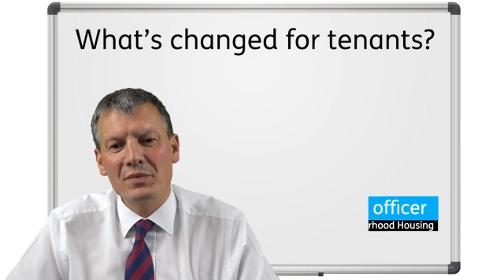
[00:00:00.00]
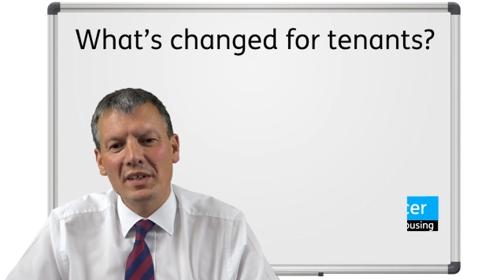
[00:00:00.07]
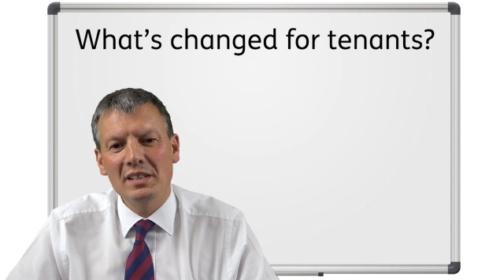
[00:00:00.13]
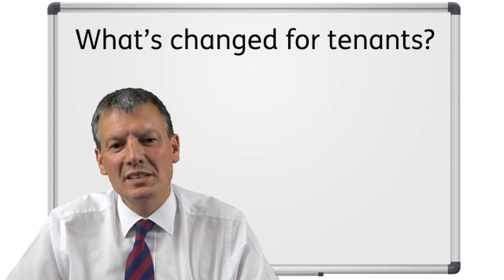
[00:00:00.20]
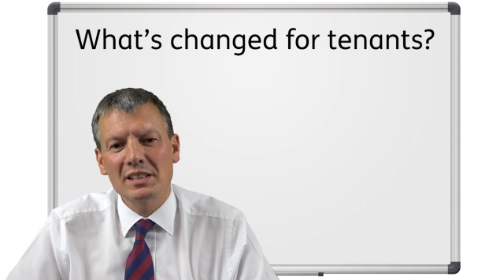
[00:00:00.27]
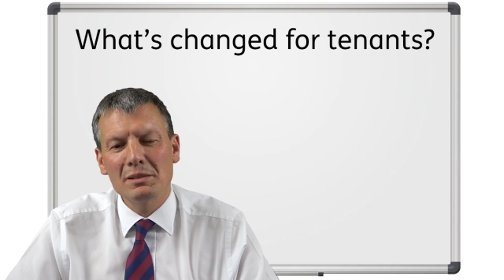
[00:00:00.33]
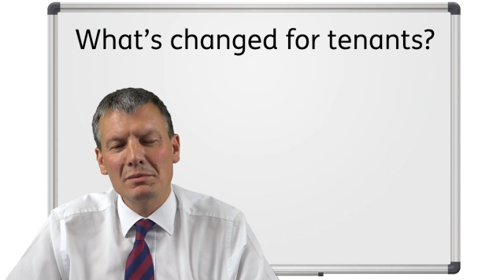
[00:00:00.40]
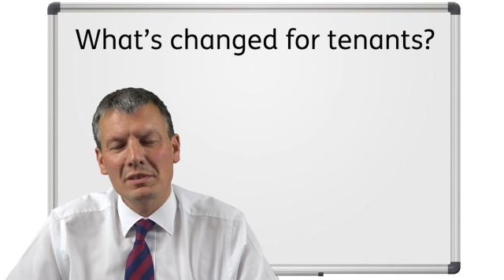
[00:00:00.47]

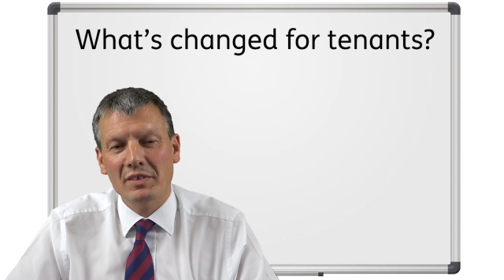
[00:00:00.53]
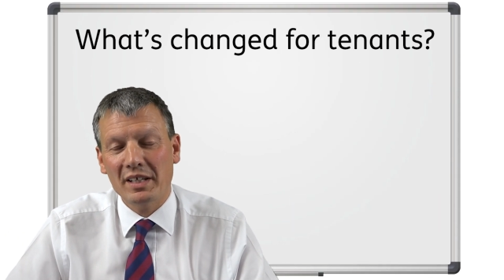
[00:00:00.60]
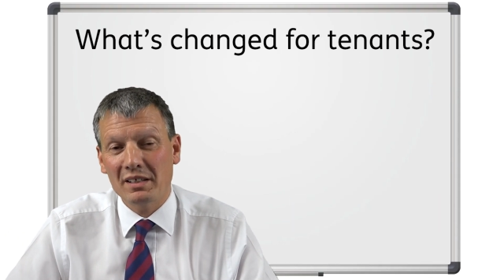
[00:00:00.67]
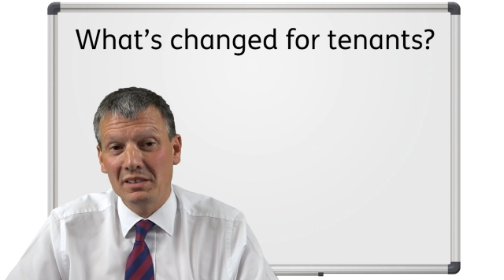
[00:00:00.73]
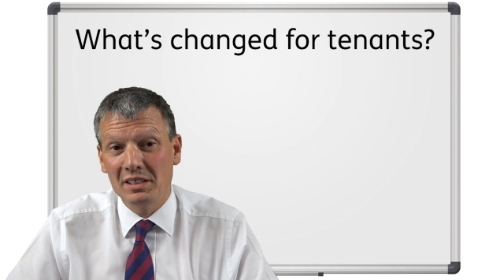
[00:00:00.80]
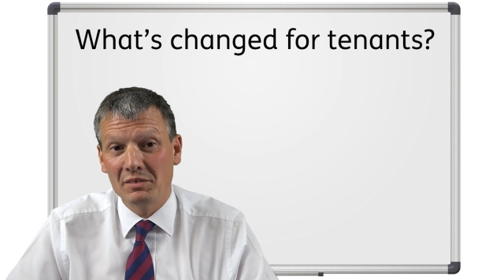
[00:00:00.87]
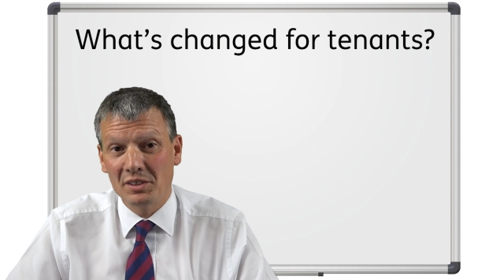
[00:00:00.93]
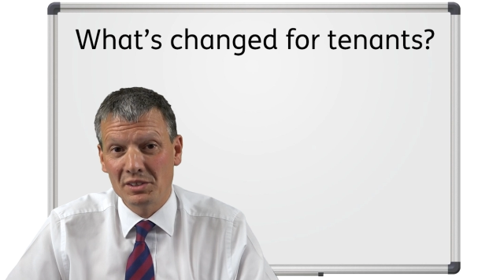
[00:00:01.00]
In terms of how
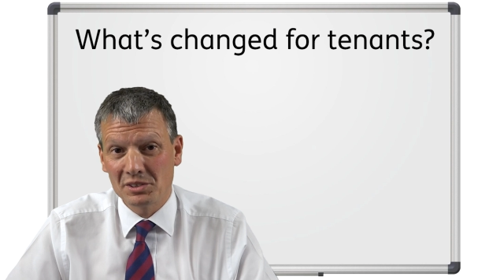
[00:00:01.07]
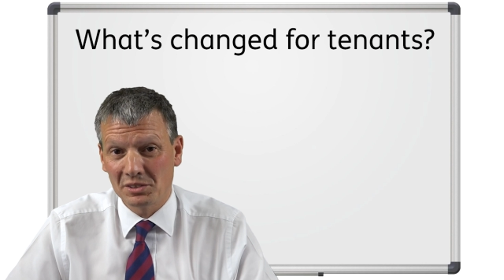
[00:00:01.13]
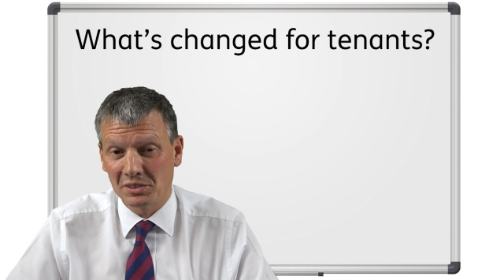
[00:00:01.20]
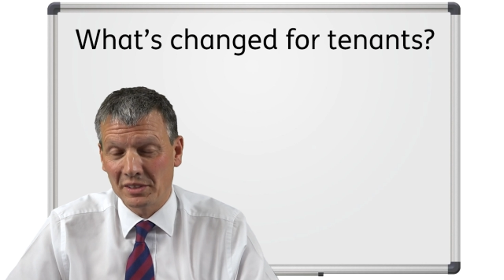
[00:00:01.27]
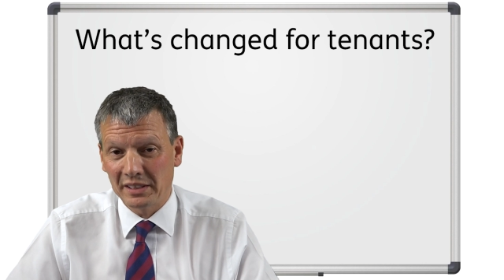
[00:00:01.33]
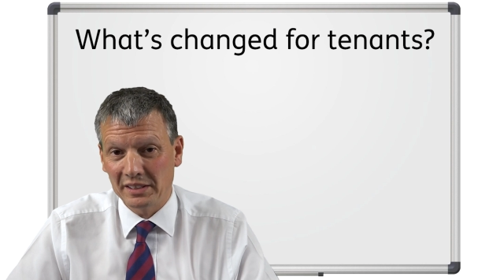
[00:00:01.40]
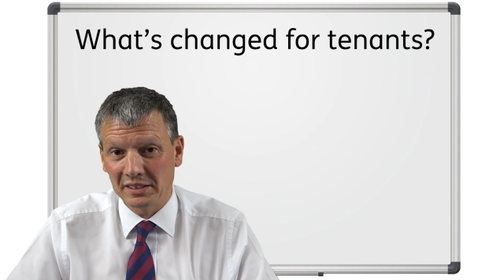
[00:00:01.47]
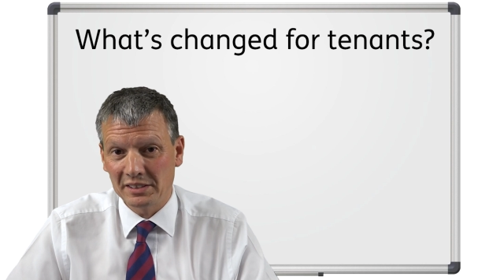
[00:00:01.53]
universal
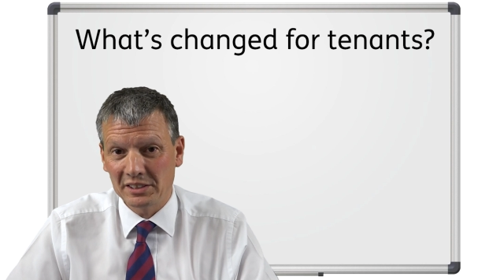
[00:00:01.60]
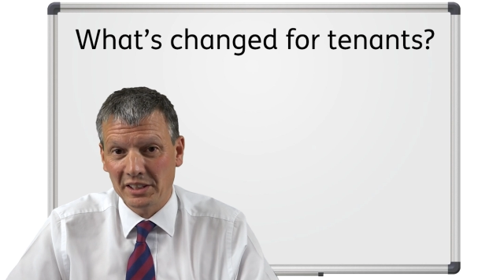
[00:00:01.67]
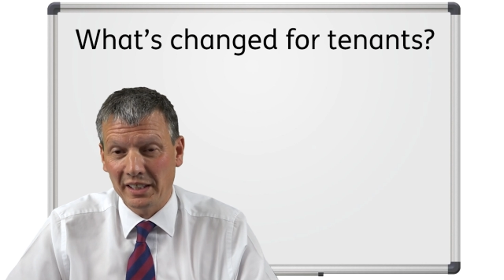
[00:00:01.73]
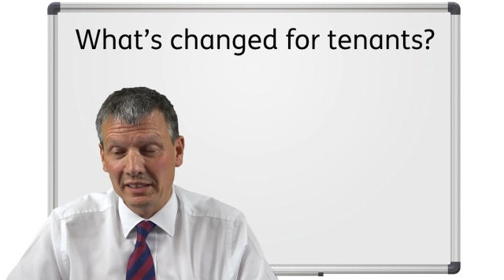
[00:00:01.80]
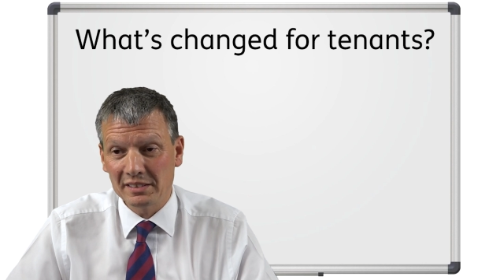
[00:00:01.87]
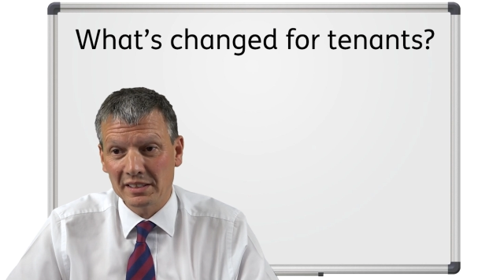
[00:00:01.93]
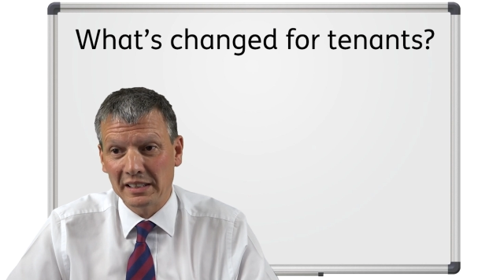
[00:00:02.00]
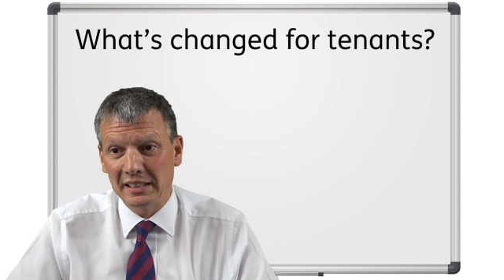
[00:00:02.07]
credit has
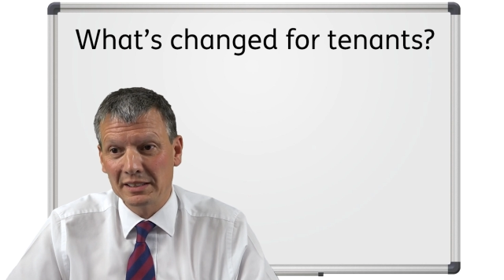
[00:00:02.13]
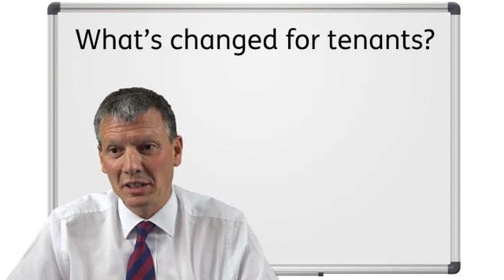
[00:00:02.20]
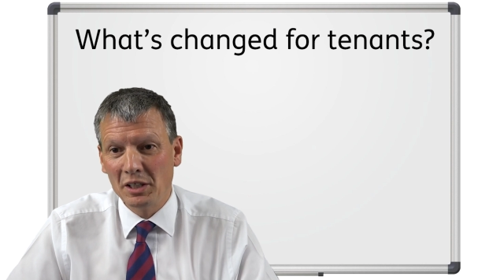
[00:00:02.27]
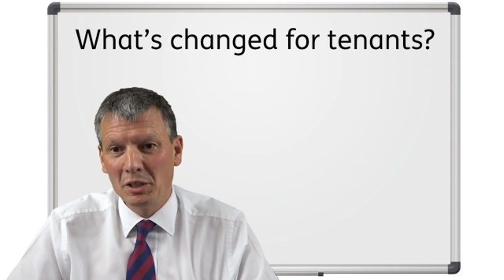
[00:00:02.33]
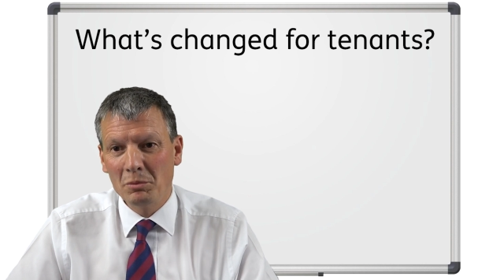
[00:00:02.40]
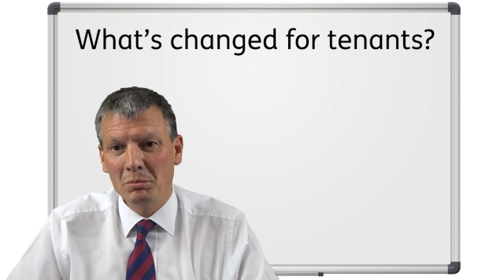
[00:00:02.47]
changed things,